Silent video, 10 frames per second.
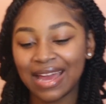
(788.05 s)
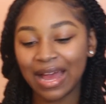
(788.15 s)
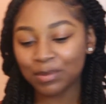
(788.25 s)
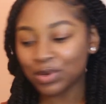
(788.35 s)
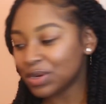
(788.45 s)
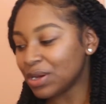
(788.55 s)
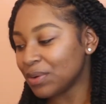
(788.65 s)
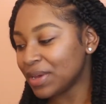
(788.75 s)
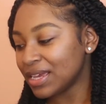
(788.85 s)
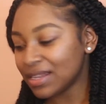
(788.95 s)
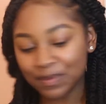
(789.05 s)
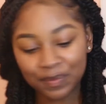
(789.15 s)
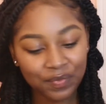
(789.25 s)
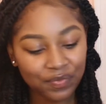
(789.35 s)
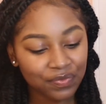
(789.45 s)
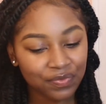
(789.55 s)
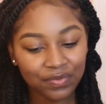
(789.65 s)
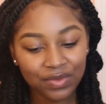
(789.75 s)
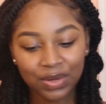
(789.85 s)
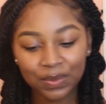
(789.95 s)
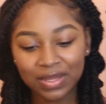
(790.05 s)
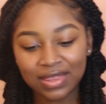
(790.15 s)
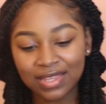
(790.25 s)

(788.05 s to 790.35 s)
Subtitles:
I'm gonna go in with